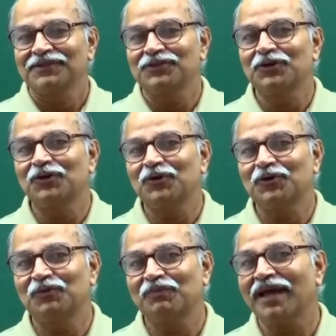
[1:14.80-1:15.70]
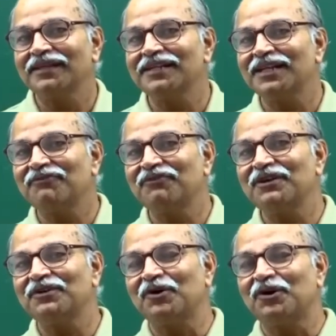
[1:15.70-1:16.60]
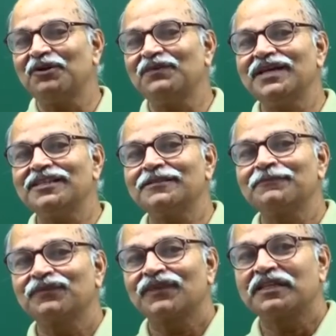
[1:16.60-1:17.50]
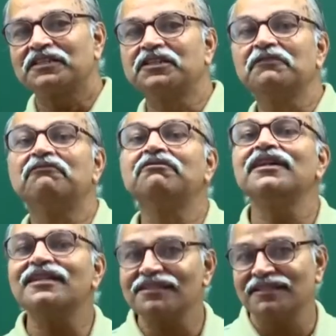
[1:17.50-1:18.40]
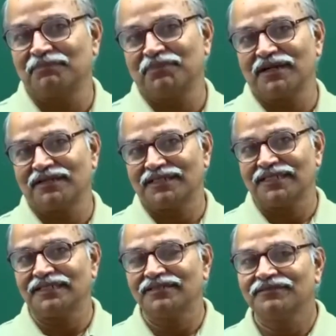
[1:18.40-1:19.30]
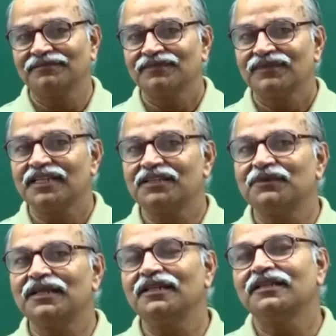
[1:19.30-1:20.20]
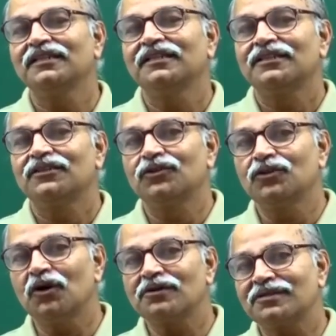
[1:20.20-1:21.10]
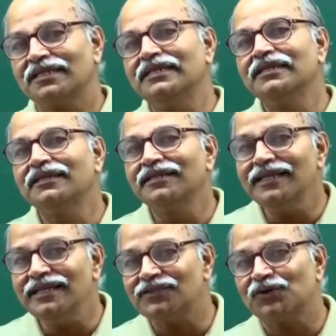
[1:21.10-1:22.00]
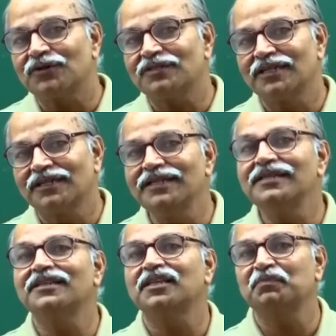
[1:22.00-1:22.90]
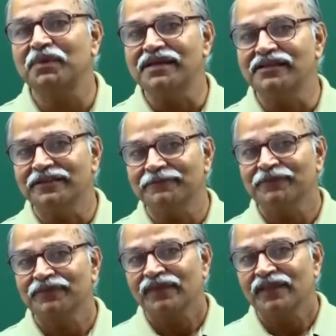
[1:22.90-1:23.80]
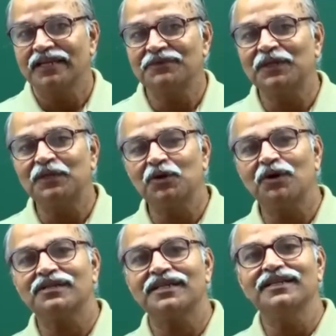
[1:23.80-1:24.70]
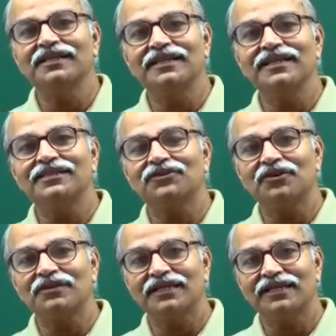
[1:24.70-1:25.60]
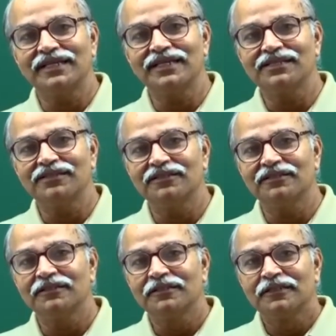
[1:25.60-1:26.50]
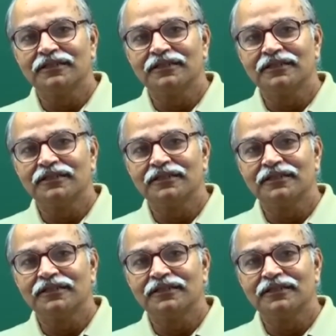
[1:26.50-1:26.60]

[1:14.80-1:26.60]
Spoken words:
So magnetic field always deflects the particle. It will not increase or decrease the speed. It will not increase or decrease the